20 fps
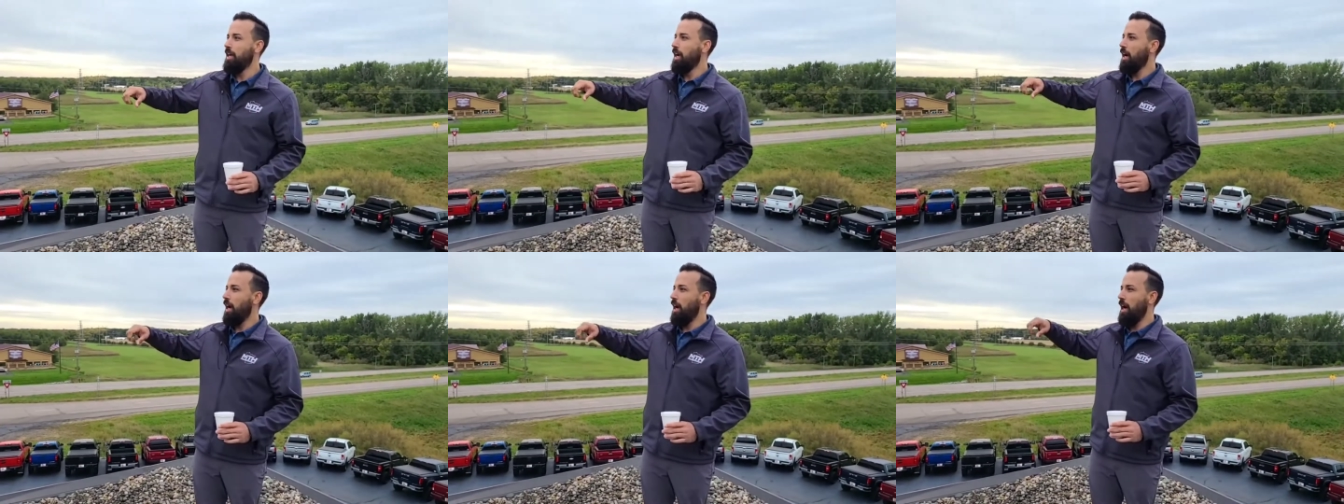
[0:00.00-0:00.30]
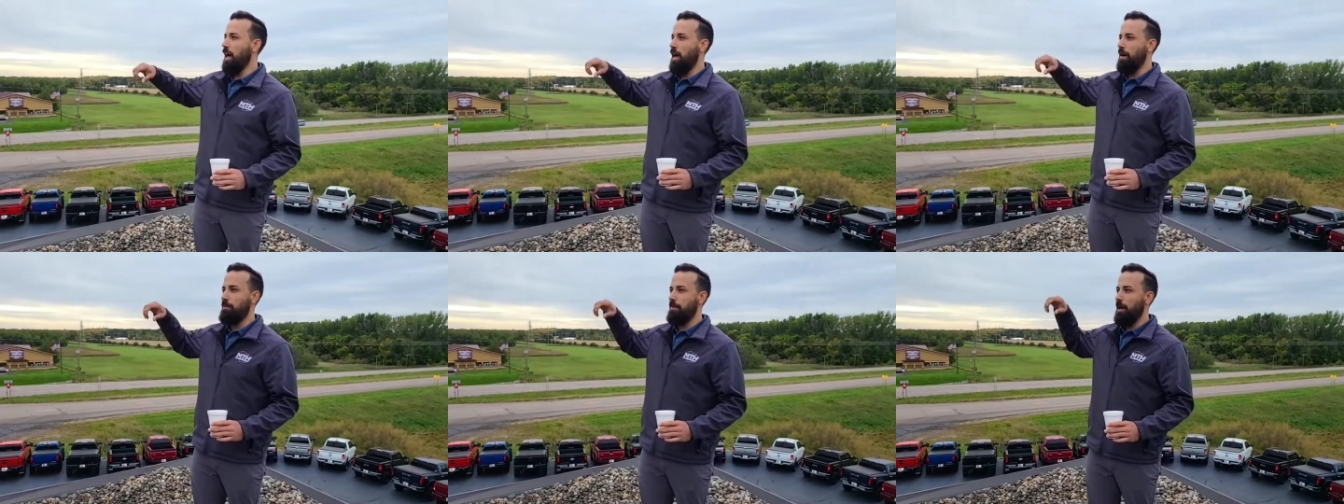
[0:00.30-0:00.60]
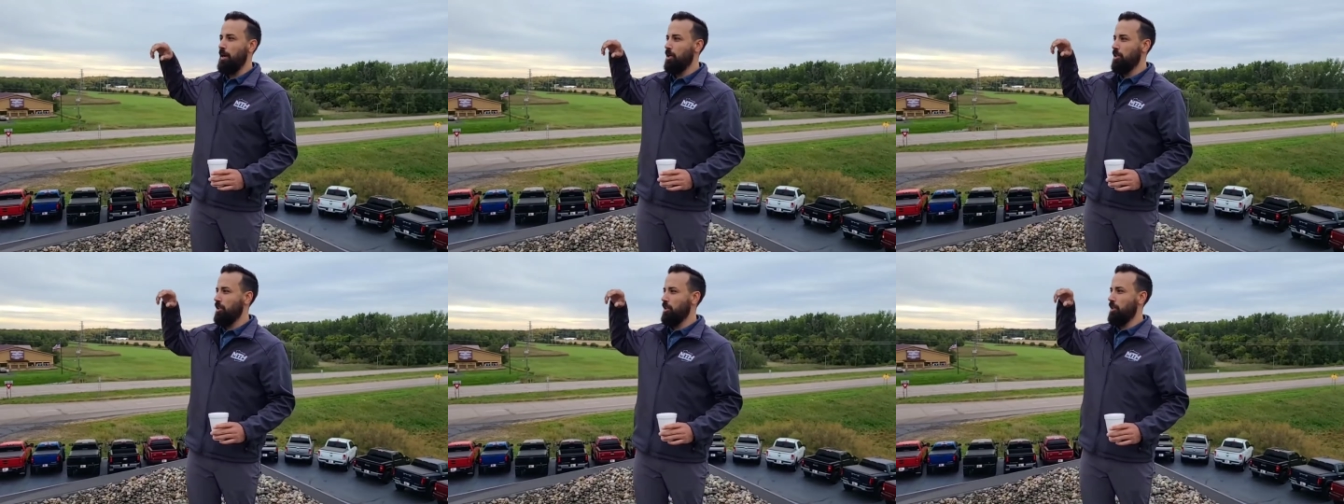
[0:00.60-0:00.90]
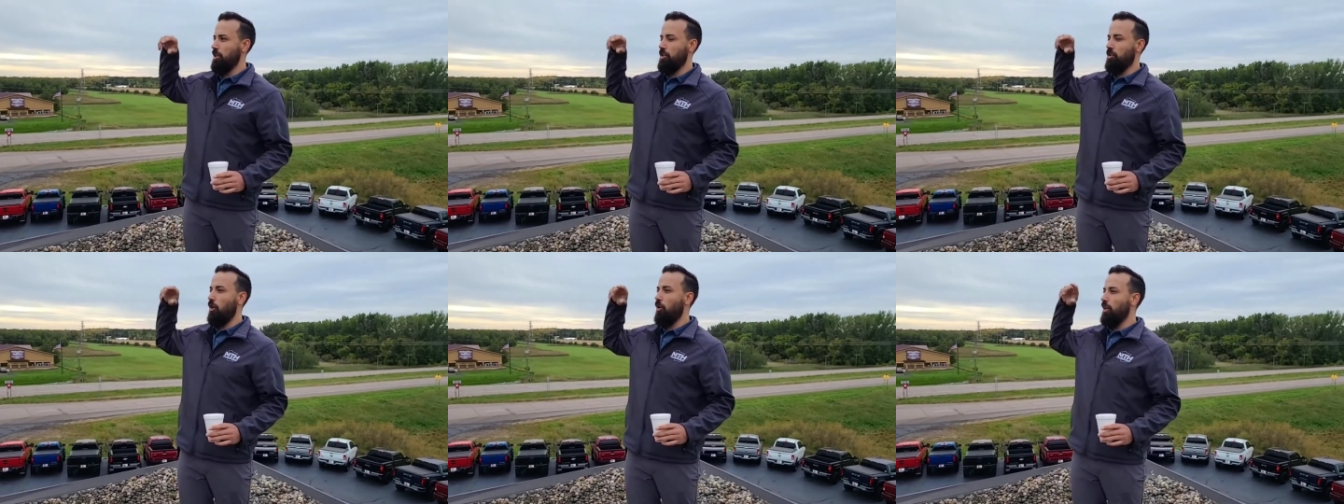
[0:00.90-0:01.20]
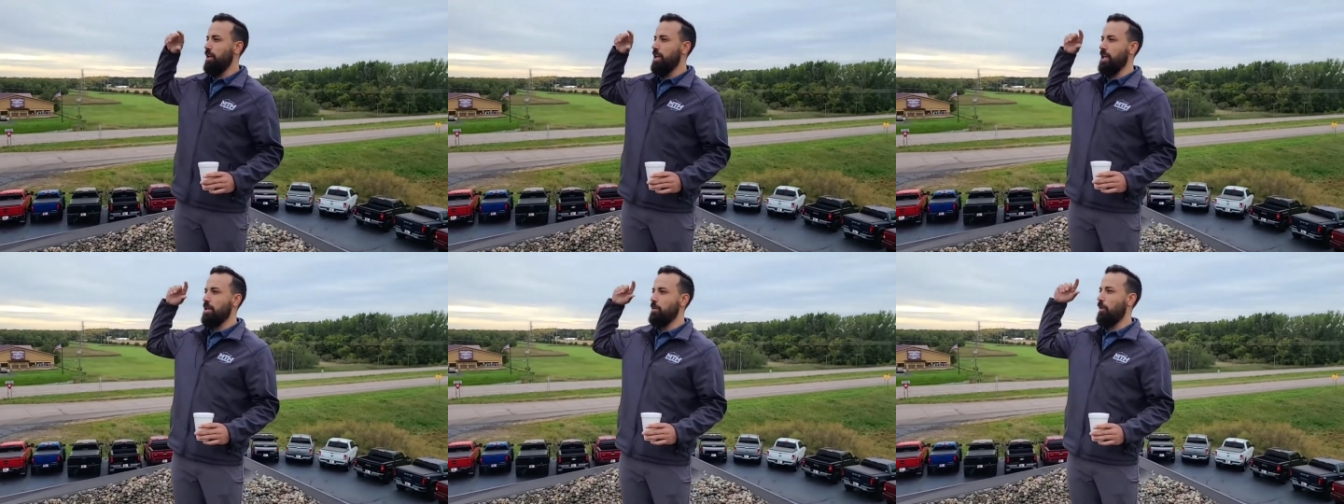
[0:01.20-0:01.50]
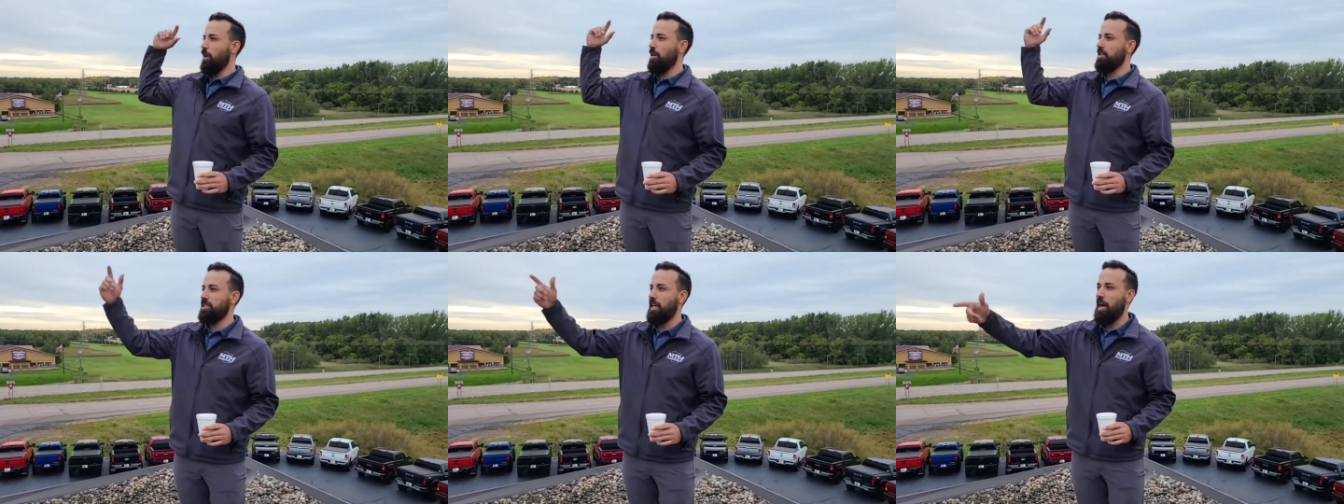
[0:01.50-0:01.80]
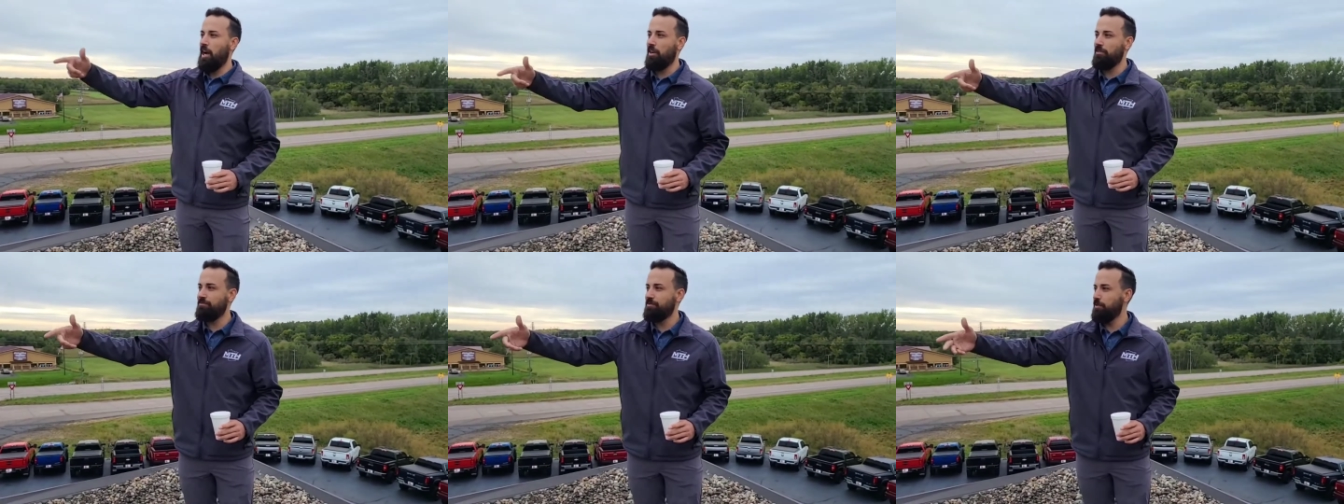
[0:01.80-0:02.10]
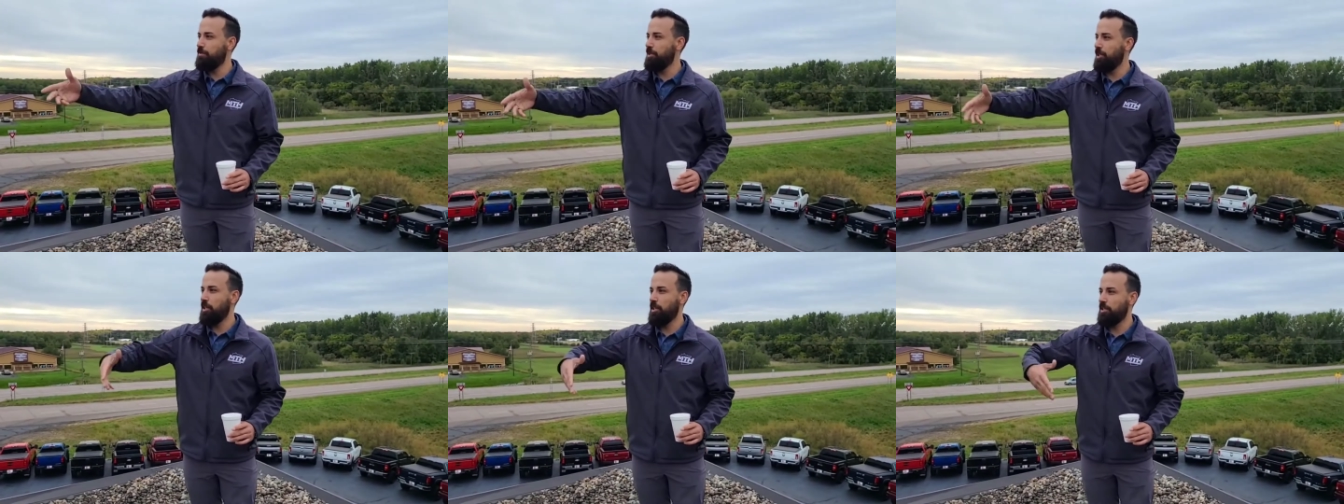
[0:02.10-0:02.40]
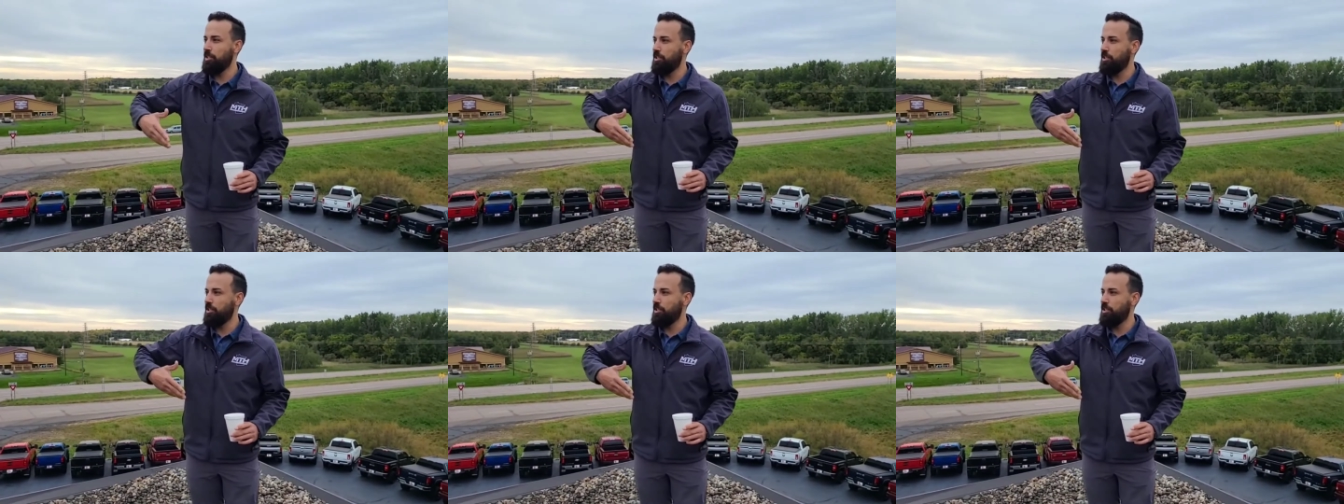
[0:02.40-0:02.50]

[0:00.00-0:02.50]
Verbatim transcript: um, uh, going anywhere down from your,